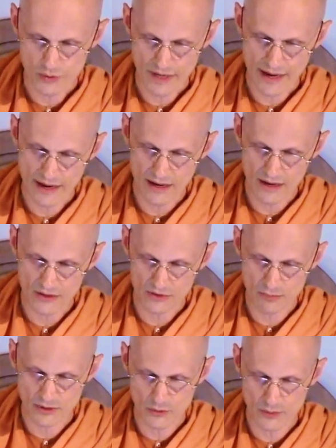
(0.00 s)
dares
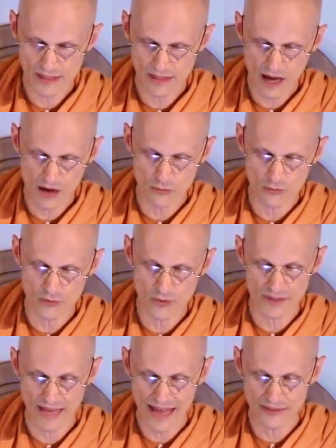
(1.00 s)
misery
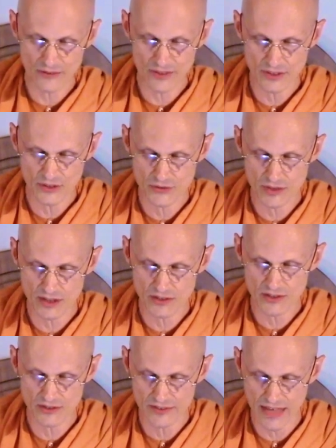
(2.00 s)
love, dance in
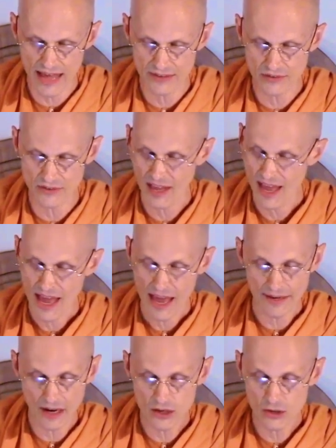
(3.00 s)
destruction's dance,
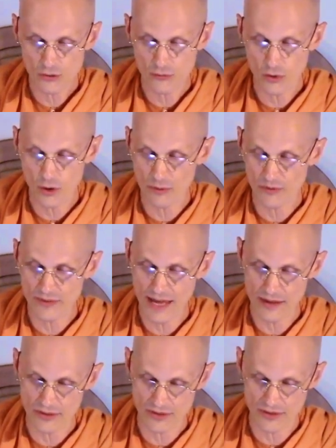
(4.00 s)
and hug the form of
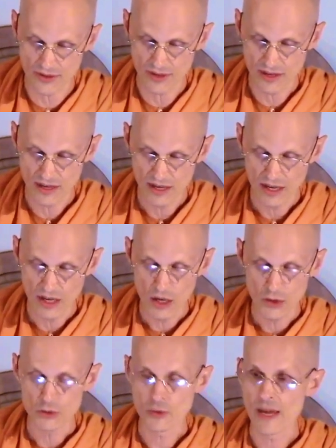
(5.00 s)
death?
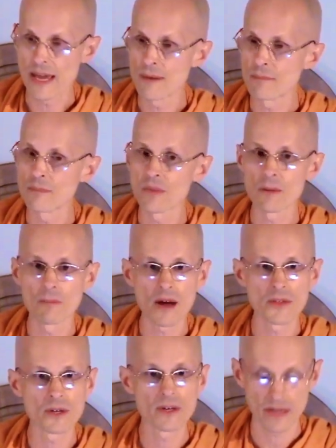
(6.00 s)
To him the
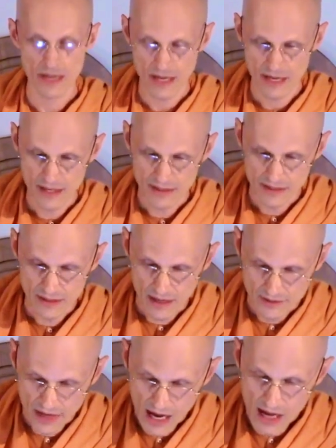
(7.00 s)
mother
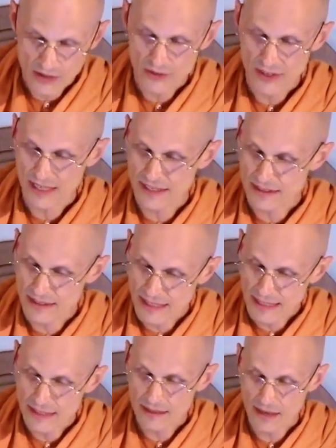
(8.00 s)
does
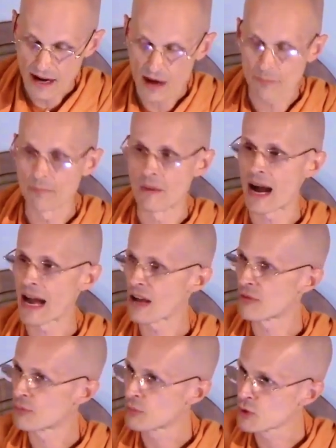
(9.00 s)
indeed come, I
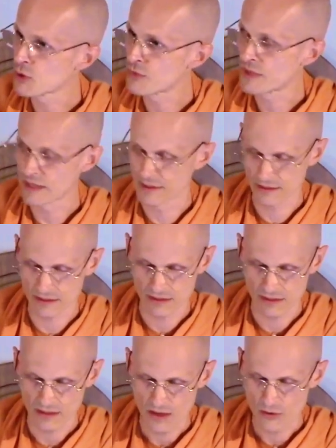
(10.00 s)
have proved it,
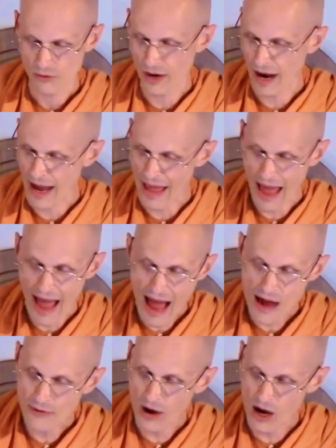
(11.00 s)
for I
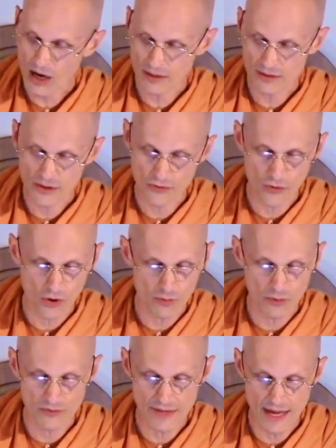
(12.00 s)
have hugged the
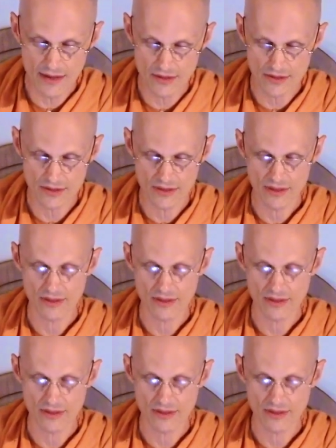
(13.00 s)
form of death.